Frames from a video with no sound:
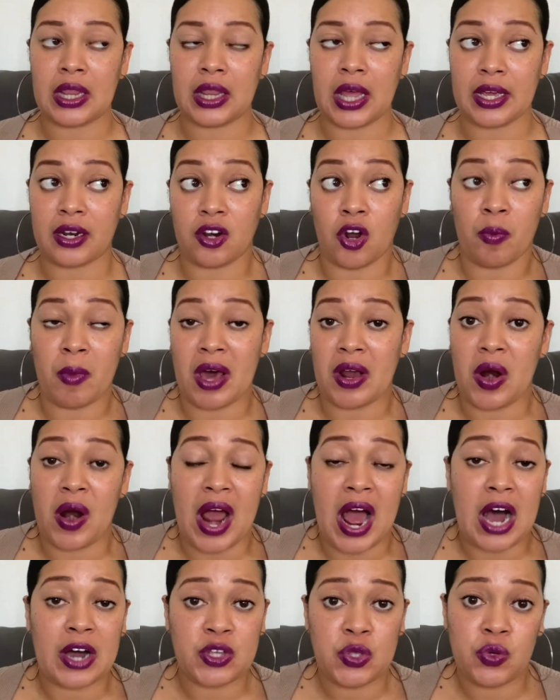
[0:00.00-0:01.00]
like, no matter
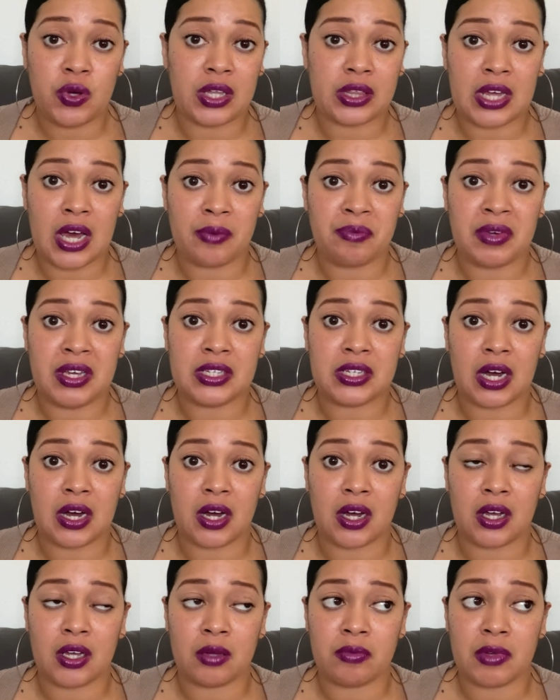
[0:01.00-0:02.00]
how you get that me
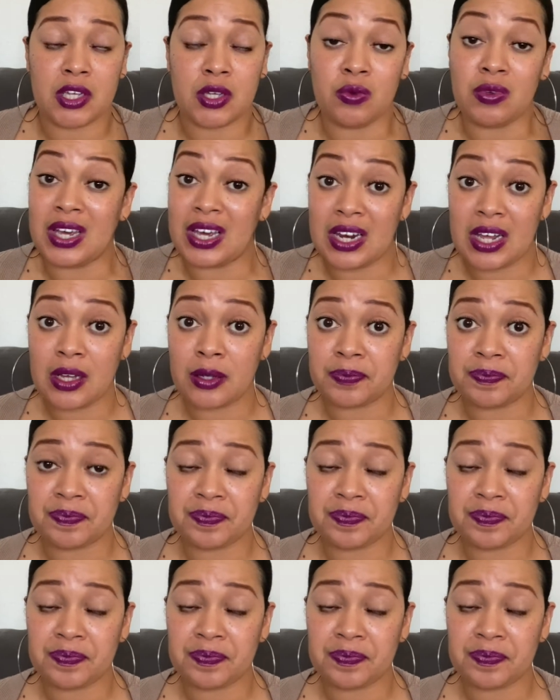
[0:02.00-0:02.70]
time, you get it.